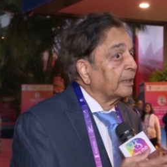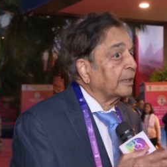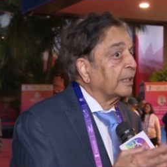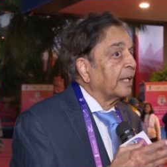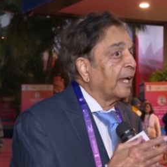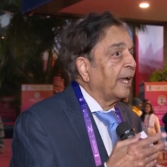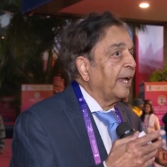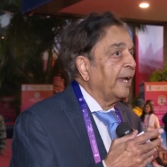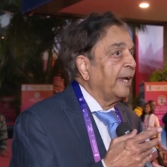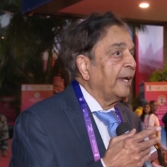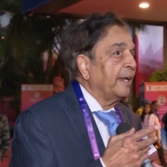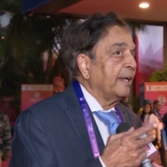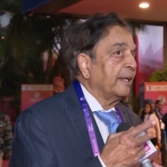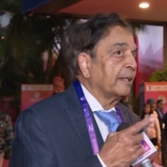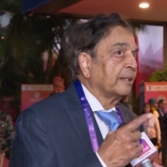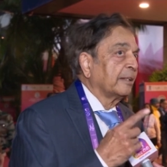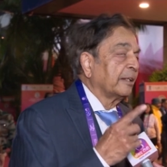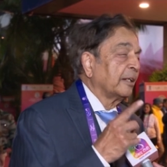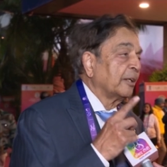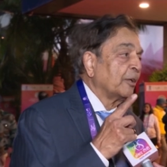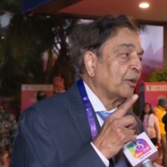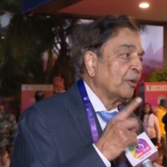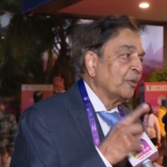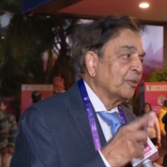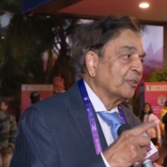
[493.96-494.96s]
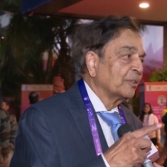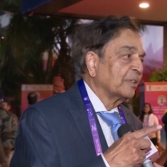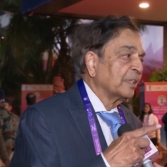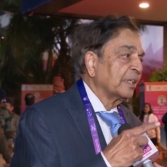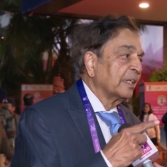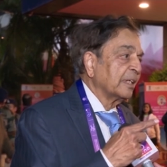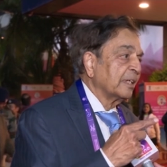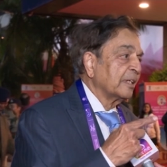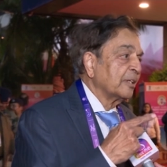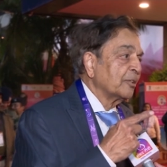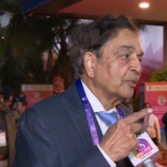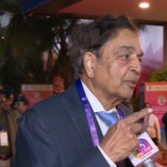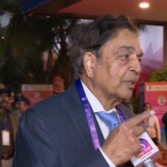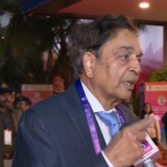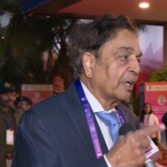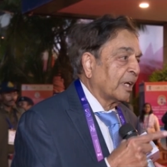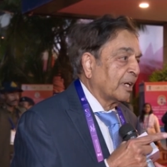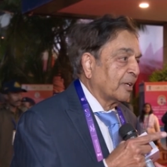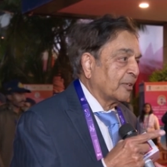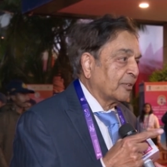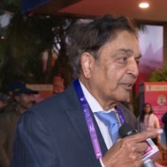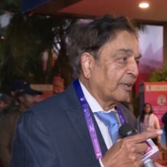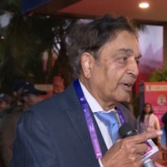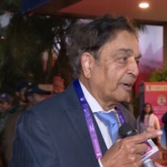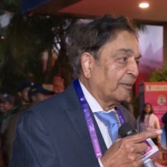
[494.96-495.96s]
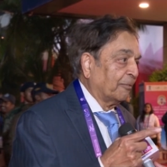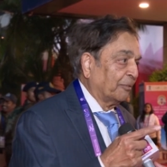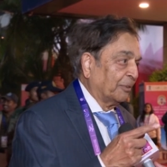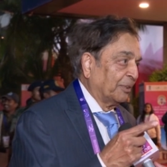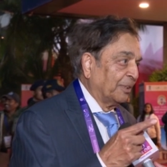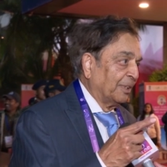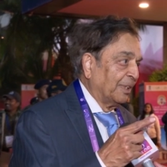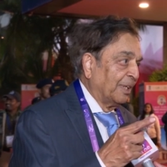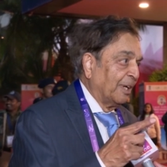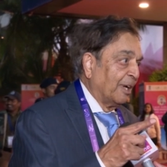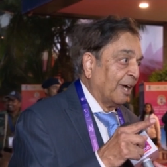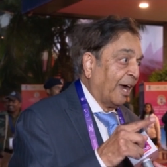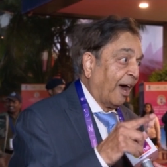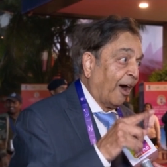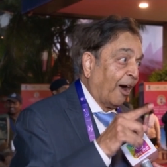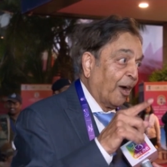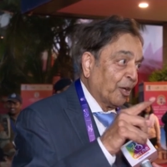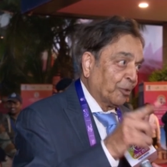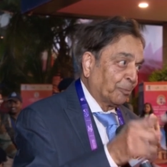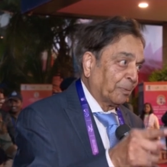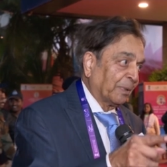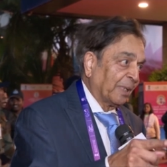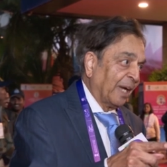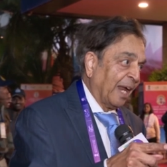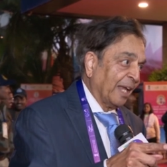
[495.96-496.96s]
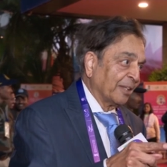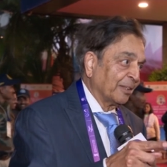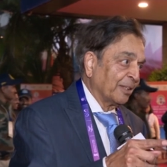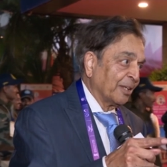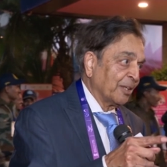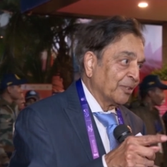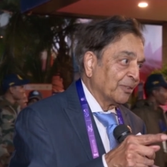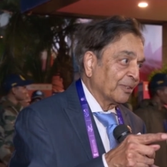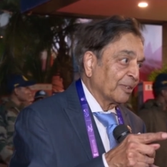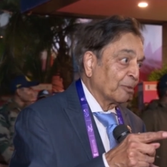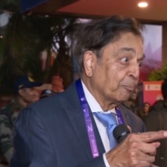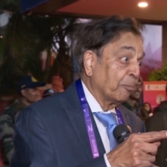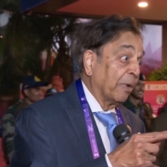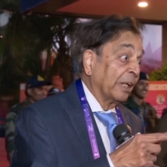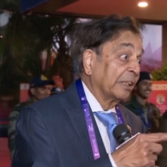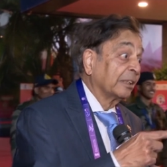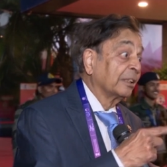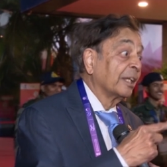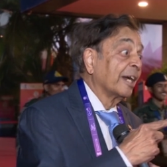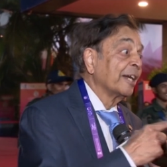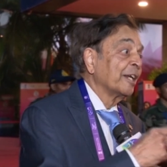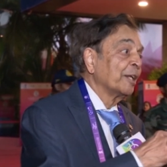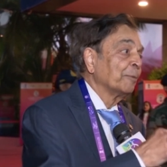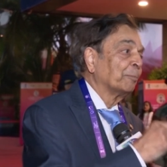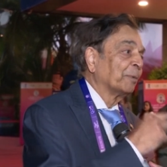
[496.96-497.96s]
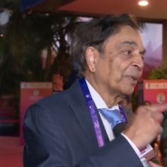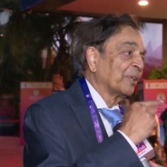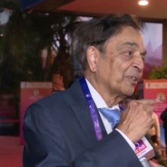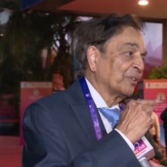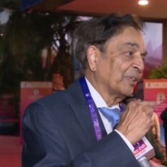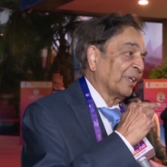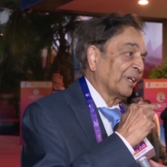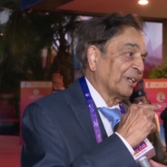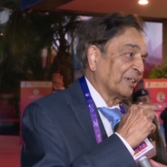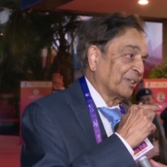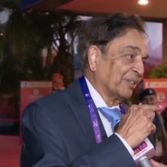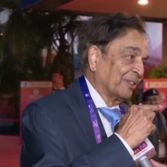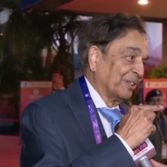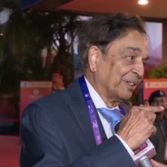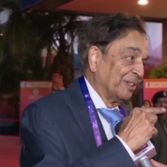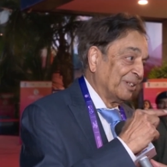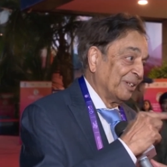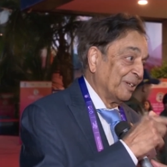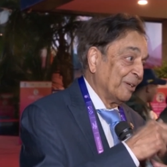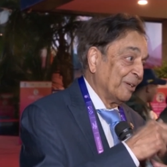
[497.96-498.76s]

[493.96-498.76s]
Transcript: They reduce the incidence of hospitalization by thirty percent